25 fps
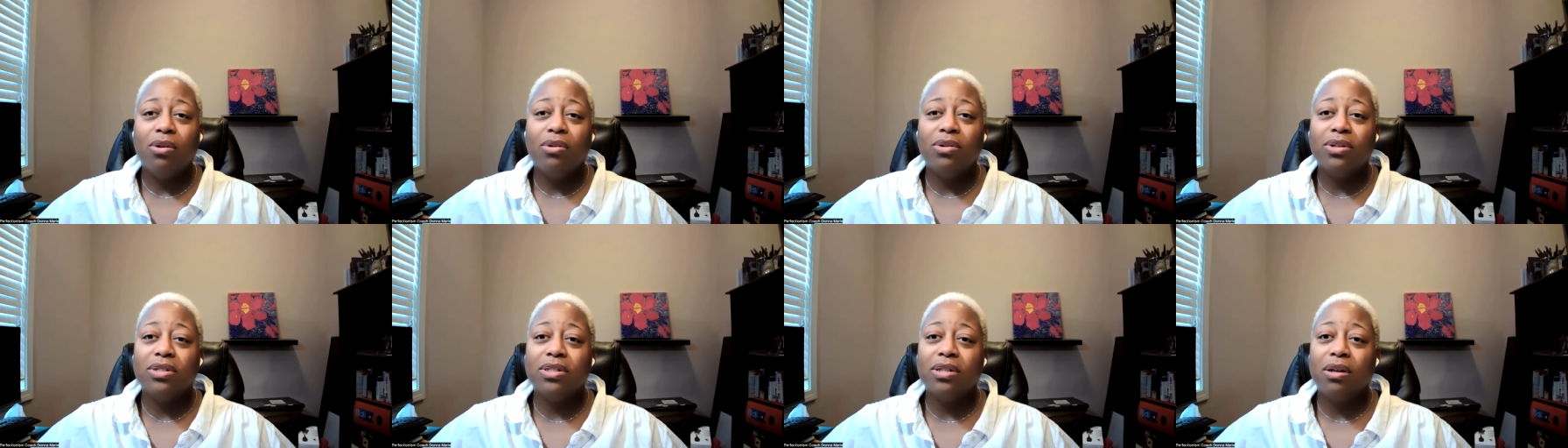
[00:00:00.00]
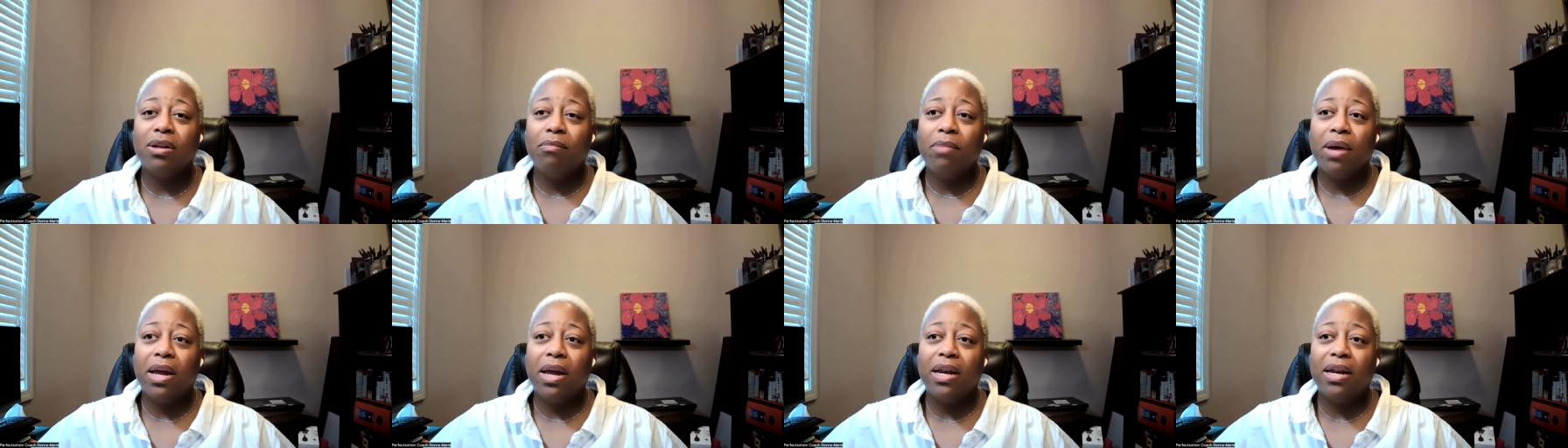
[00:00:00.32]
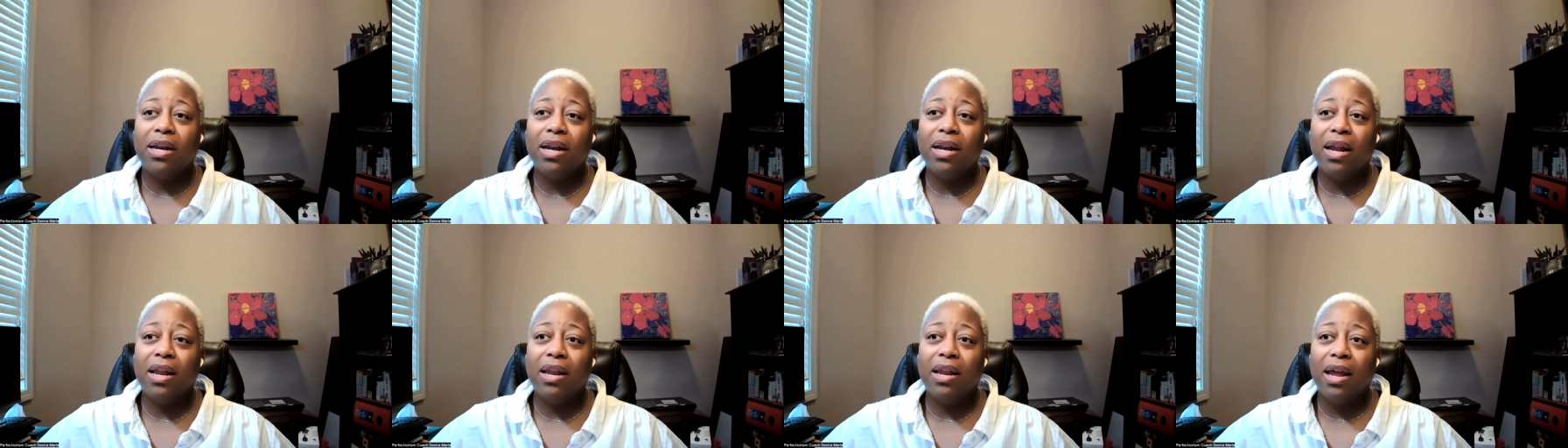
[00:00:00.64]
or
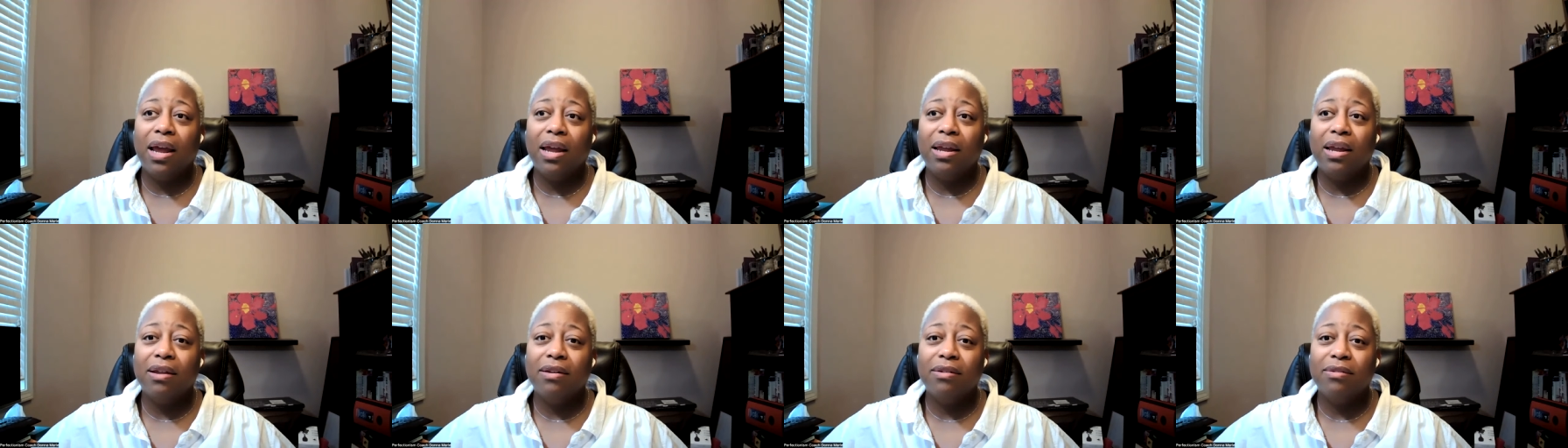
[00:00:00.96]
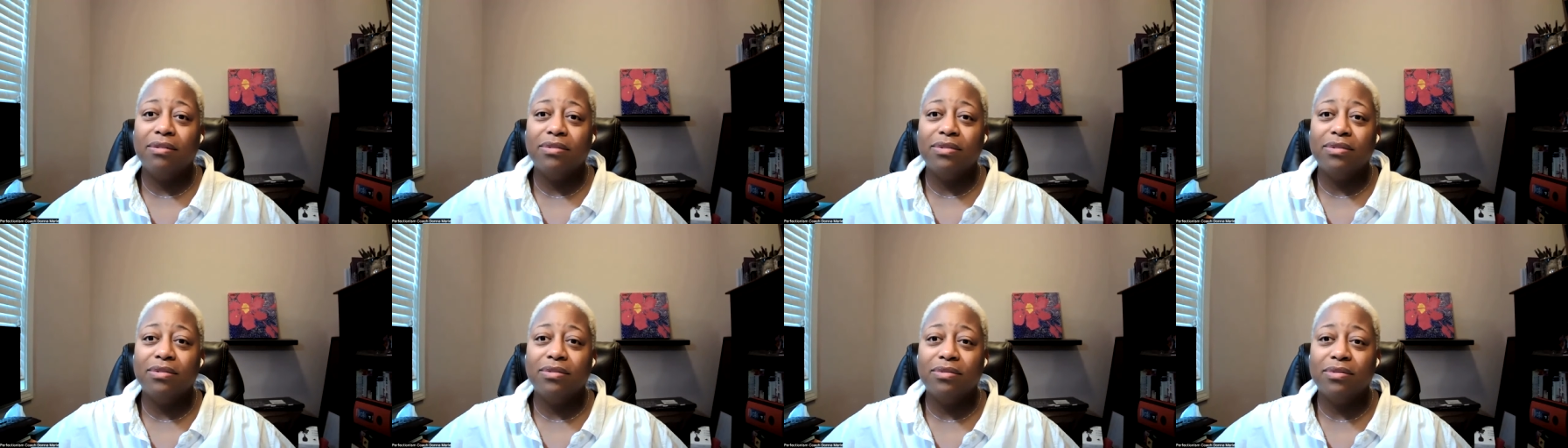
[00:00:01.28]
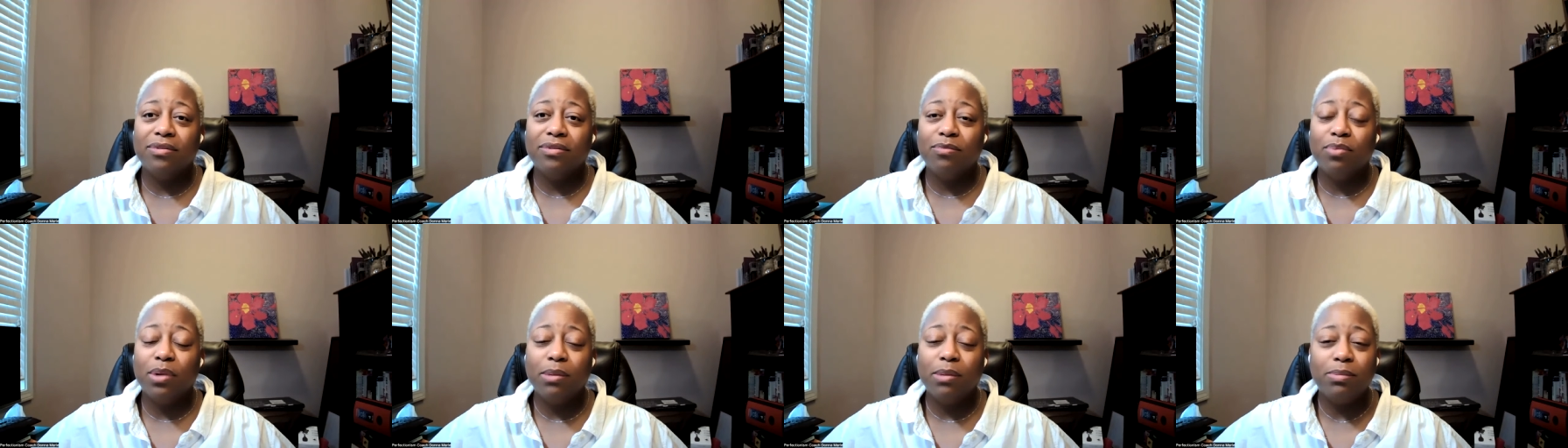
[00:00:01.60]
somebody that like
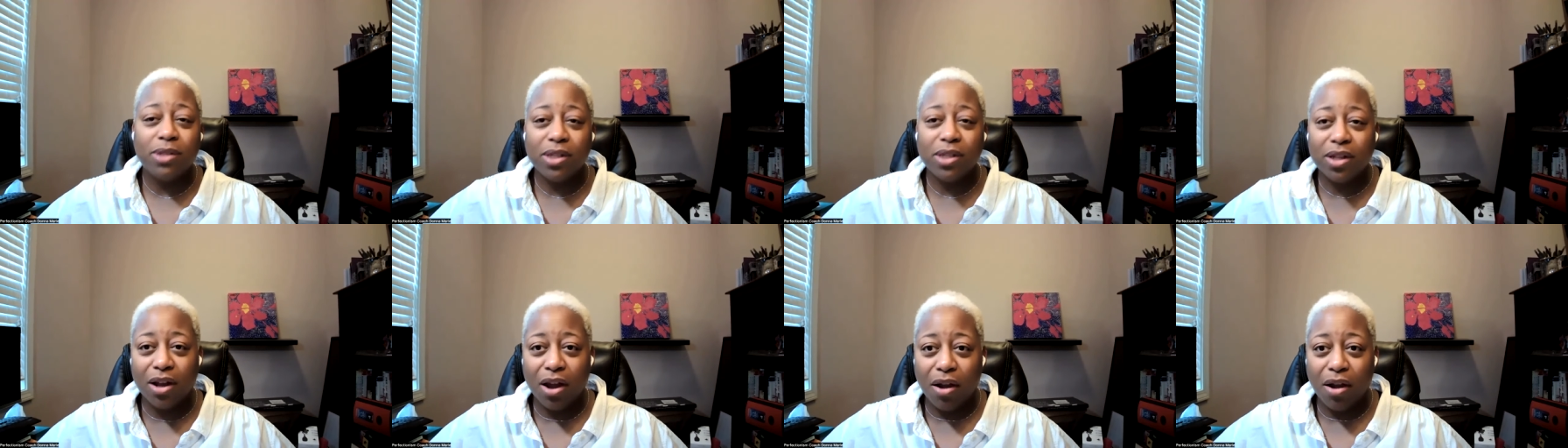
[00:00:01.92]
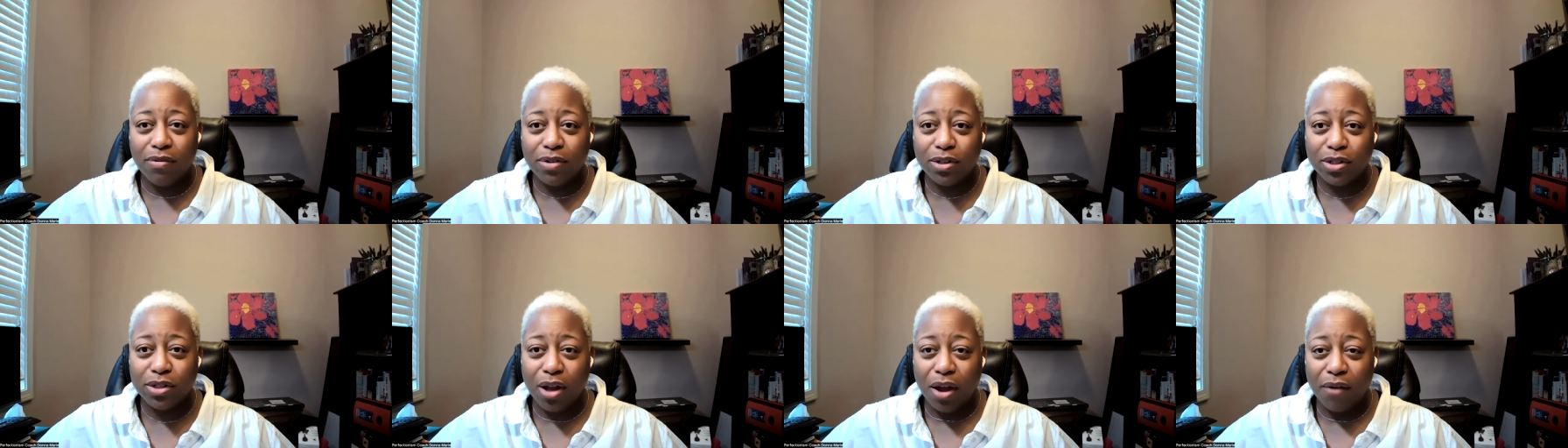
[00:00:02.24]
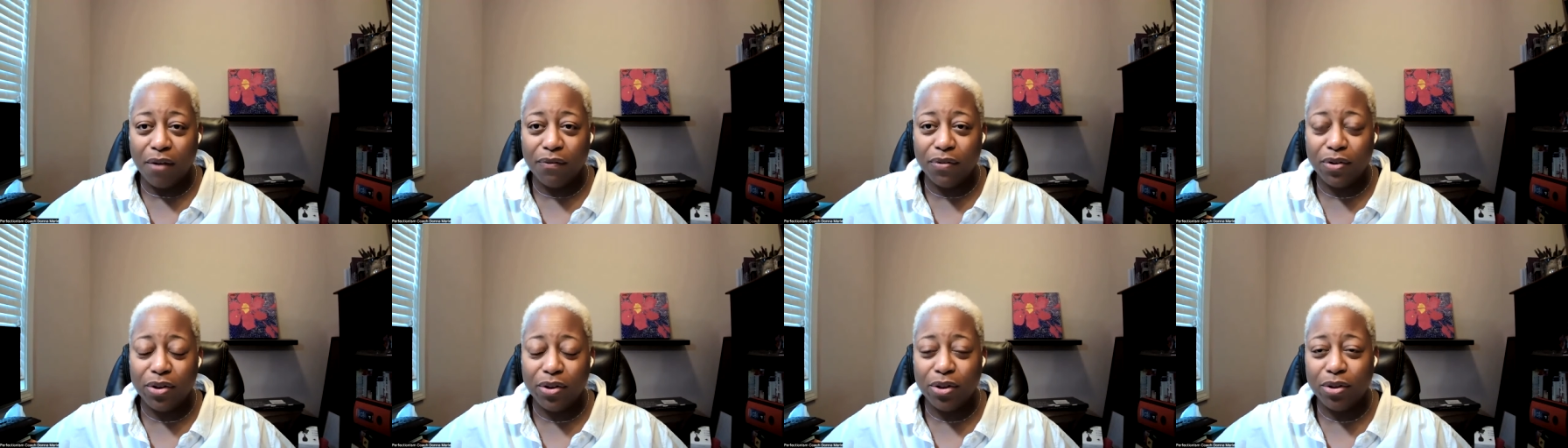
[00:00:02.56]
rips the covers
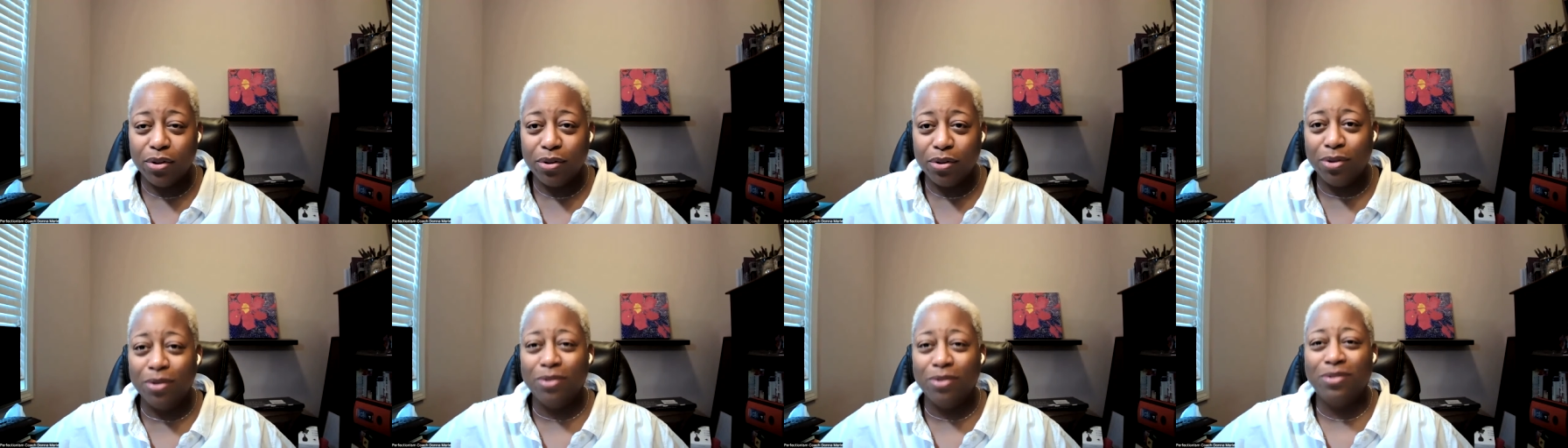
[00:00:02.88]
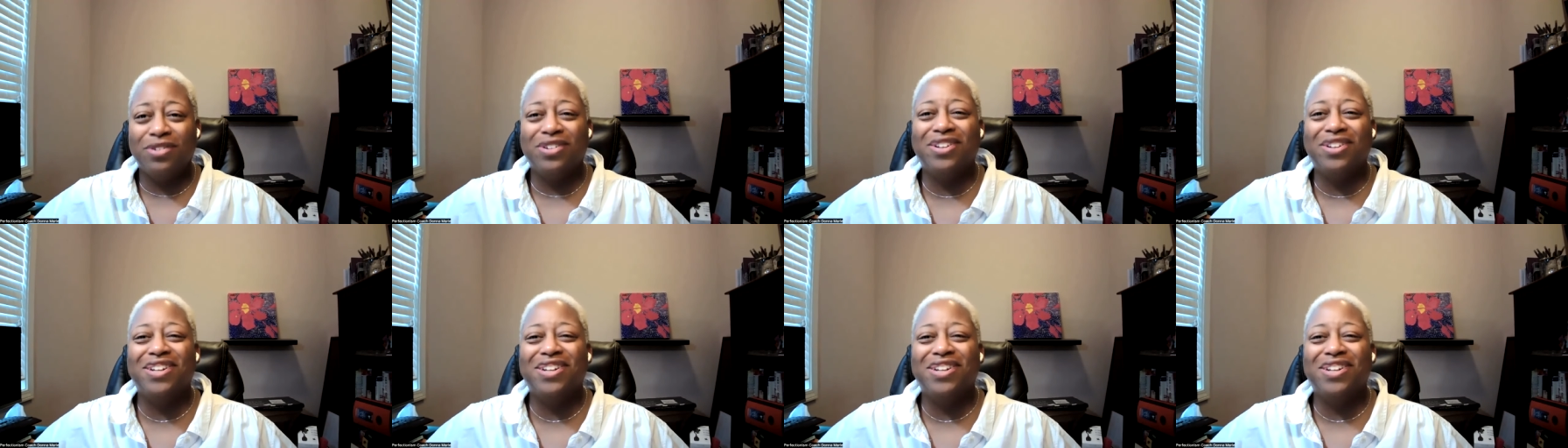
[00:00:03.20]
off of you,